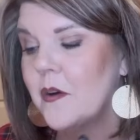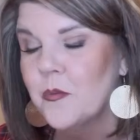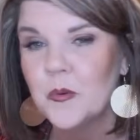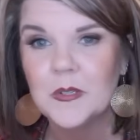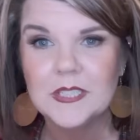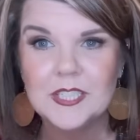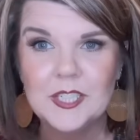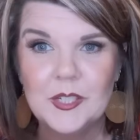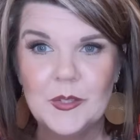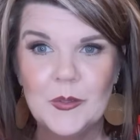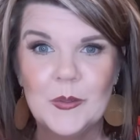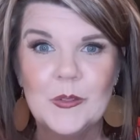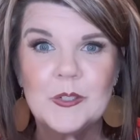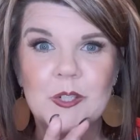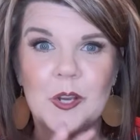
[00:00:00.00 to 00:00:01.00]
want
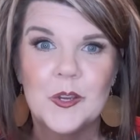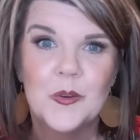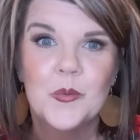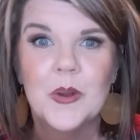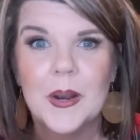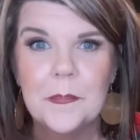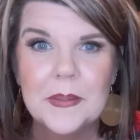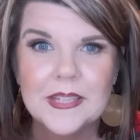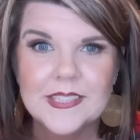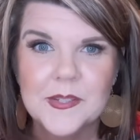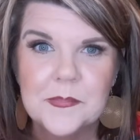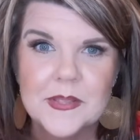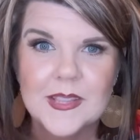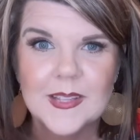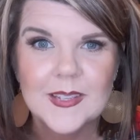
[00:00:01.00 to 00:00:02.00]
to show you what I picked
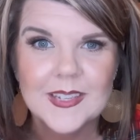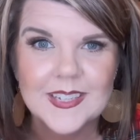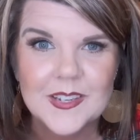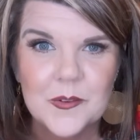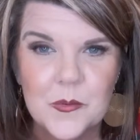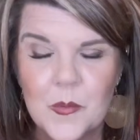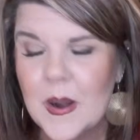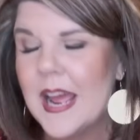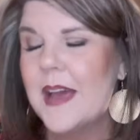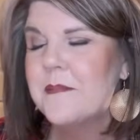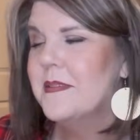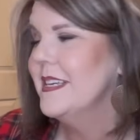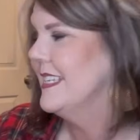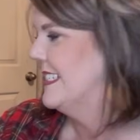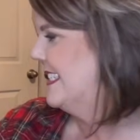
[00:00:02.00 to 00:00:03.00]
up at the Lucky
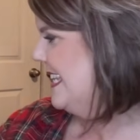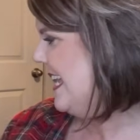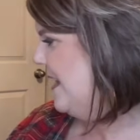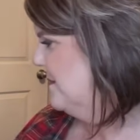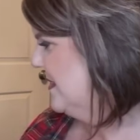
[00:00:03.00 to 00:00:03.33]
Rabbit. I'm